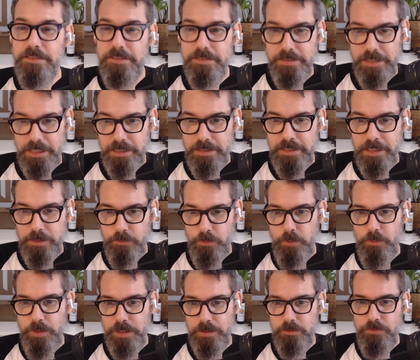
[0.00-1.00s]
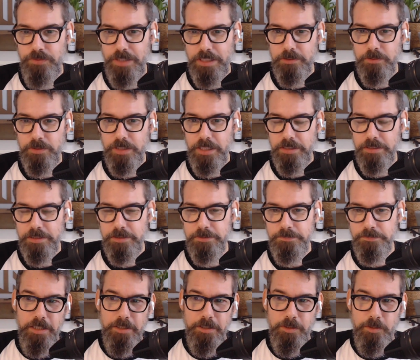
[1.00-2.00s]
that we went to find together.
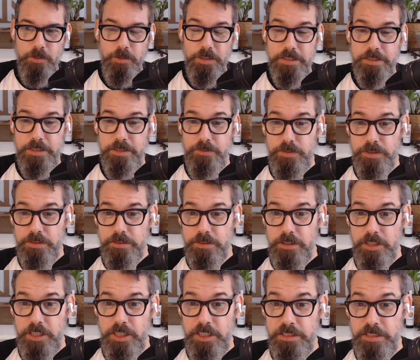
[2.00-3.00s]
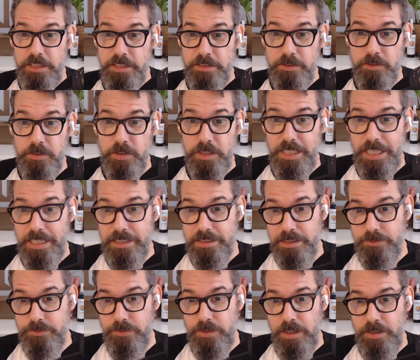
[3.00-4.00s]
Kolektivo is a
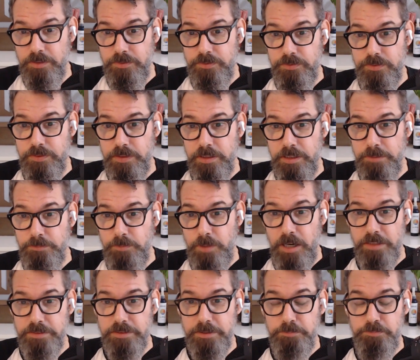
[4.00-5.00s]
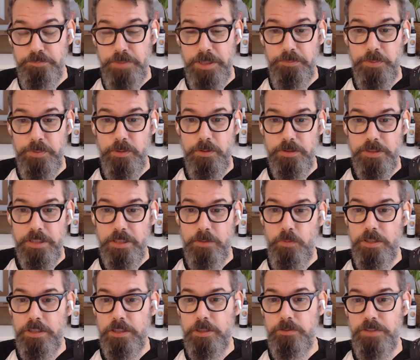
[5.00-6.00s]
collective of awesome people that
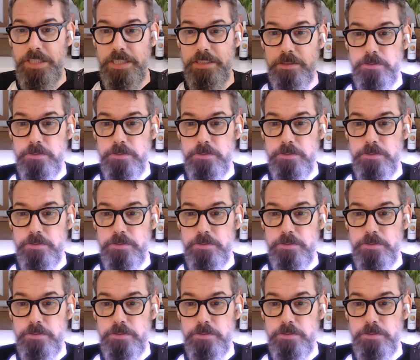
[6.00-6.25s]
want to create a